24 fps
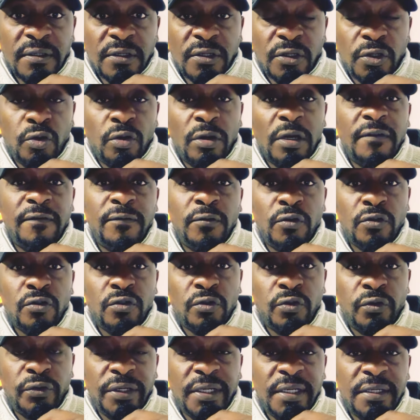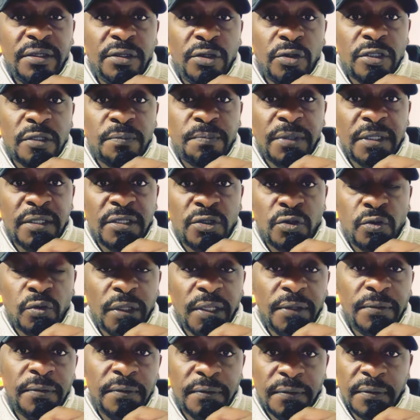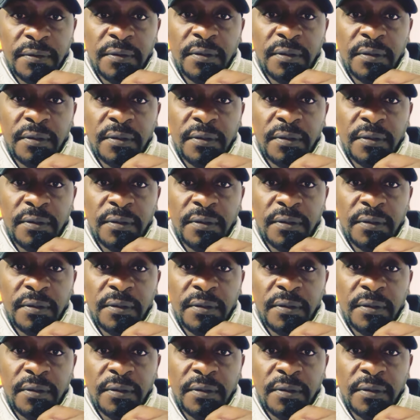you have got to create your space to heal